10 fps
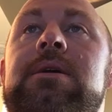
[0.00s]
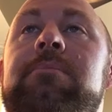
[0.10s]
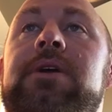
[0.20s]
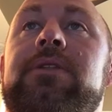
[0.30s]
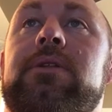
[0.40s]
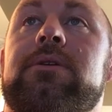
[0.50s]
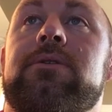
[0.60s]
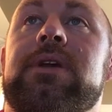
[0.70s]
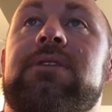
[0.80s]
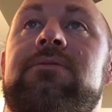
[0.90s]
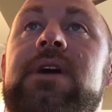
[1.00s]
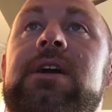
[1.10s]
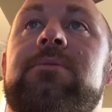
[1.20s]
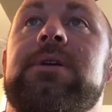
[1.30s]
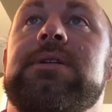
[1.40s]
about the learning
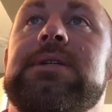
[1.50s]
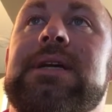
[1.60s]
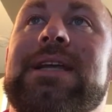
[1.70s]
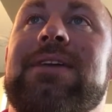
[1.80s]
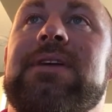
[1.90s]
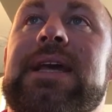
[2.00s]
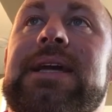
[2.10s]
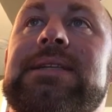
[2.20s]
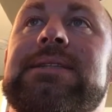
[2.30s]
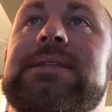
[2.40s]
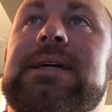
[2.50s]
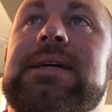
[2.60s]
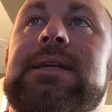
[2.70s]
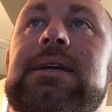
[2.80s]
environment and giving insight